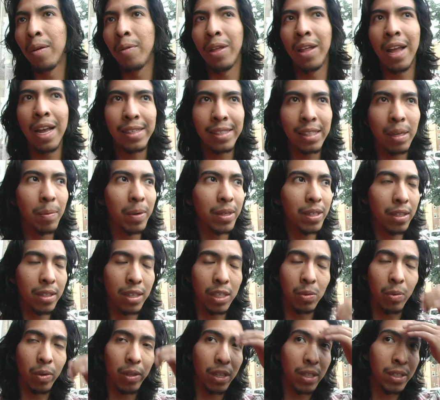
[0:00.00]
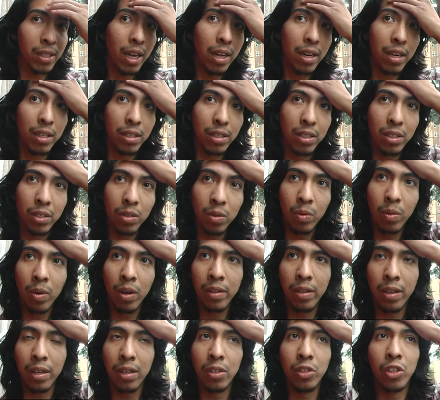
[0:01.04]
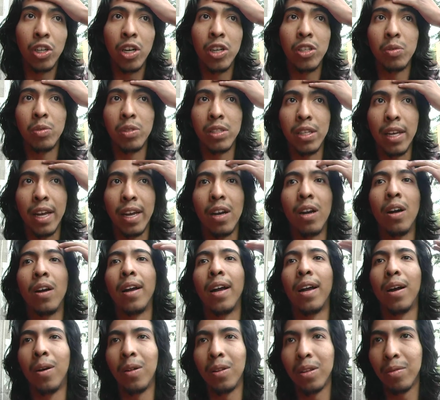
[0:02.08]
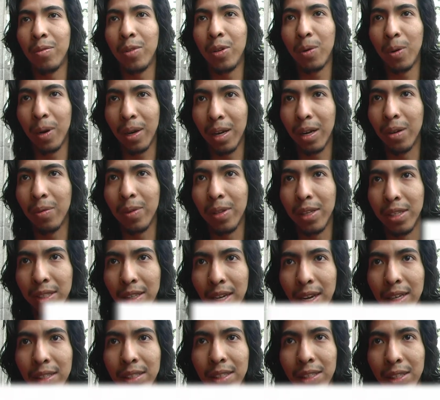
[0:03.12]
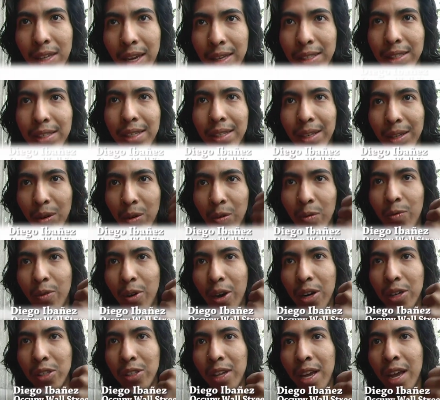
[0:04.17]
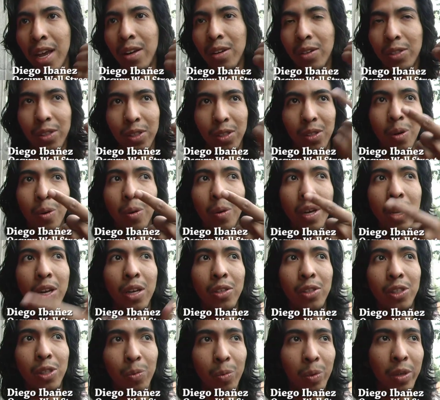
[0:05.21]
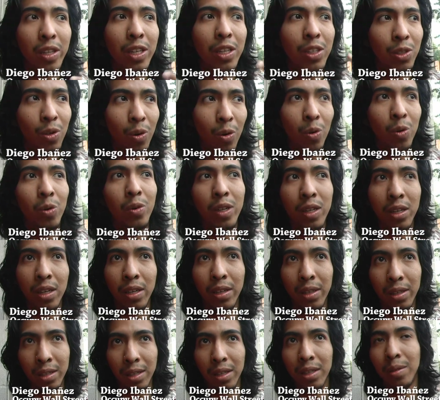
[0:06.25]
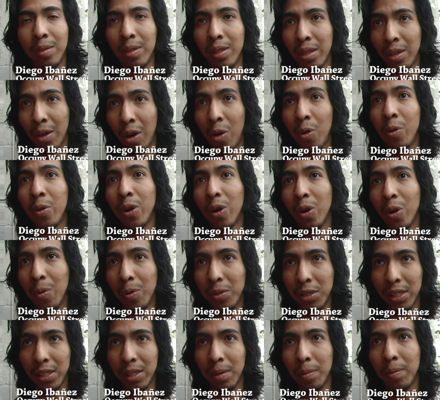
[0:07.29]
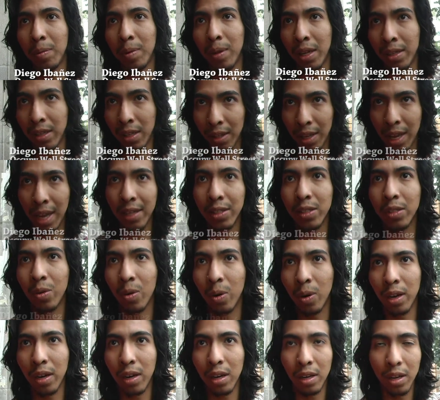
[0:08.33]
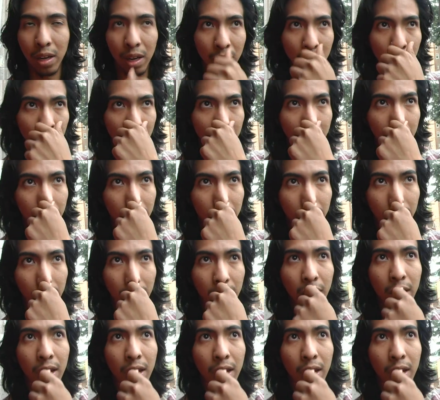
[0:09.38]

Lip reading: The last time we did this with the tenants, the judge was like, all right, all of you are here for this case. This case is going to go first. And also, she really told the owner, who was at the last court hearing.